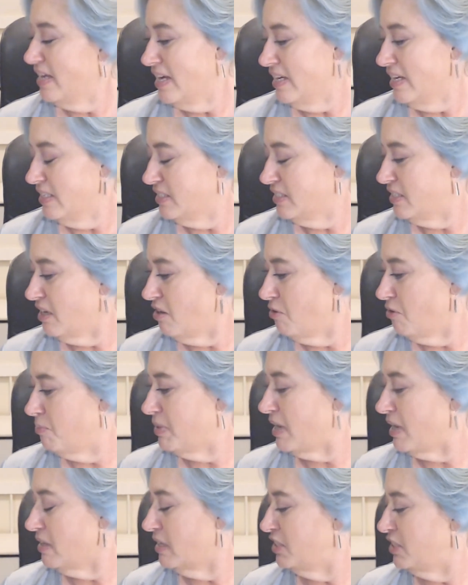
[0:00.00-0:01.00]
So, but
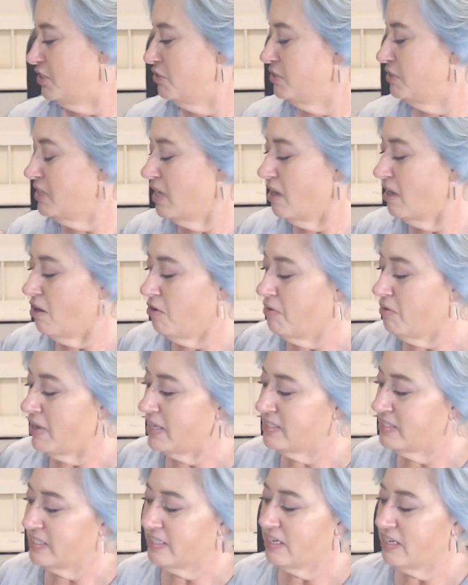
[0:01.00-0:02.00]
I'll let you know as
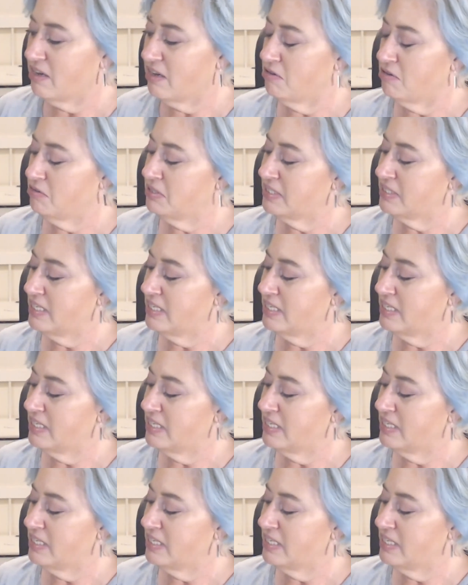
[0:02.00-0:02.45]
it goes.